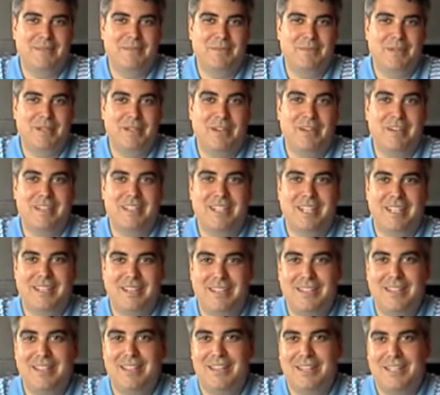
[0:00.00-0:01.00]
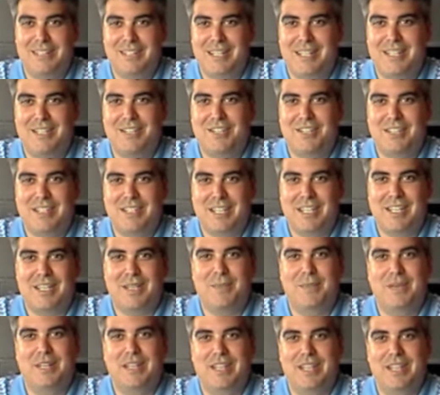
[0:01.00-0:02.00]
We are an intelligent
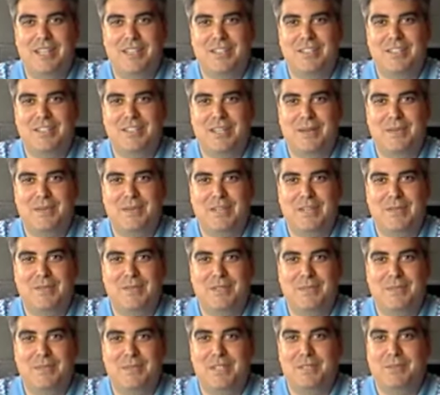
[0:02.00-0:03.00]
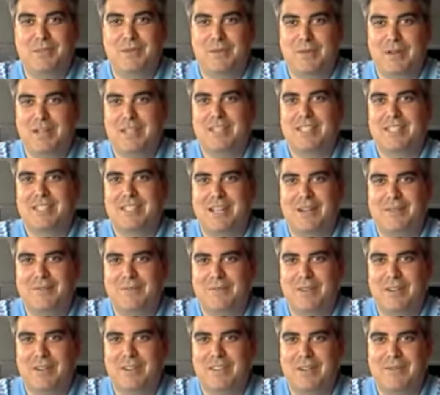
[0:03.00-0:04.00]
telecommunications company, which means we write
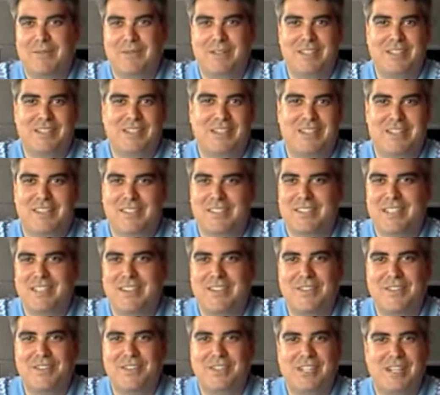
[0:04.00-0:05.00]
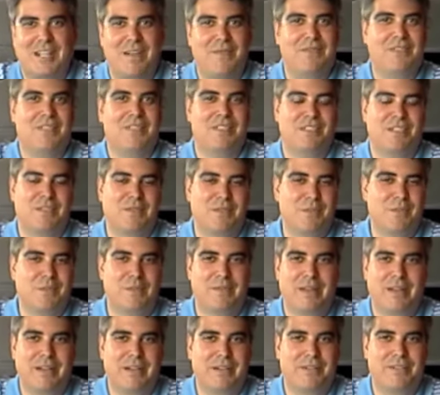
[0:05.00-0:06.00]
software that runs call centers and conferencing service
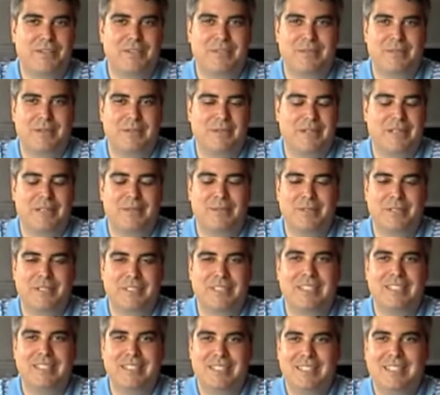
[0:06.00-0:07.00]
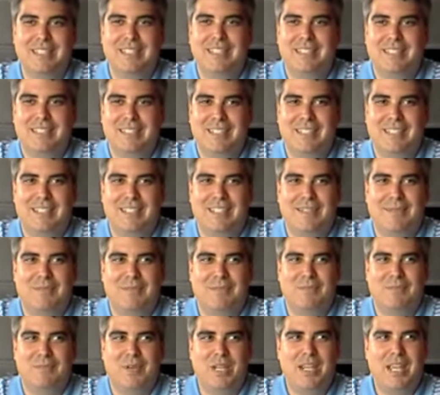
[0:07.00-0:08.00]
providers around the
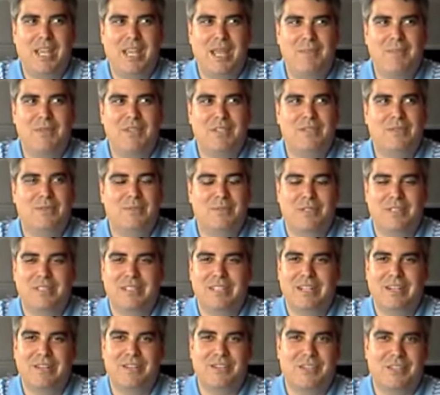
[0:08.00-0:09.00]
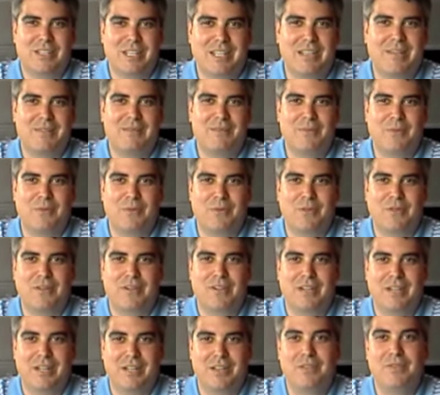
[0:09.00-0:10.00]
world. We came to Worldleaders looking
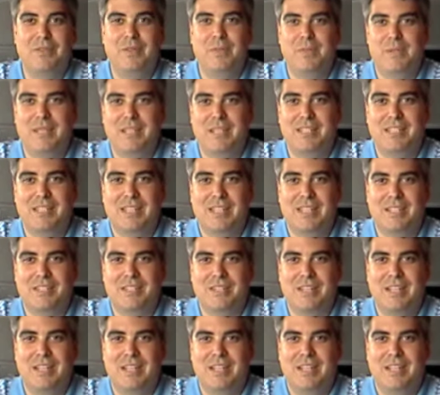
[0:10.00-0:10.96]
for a new VP of sales.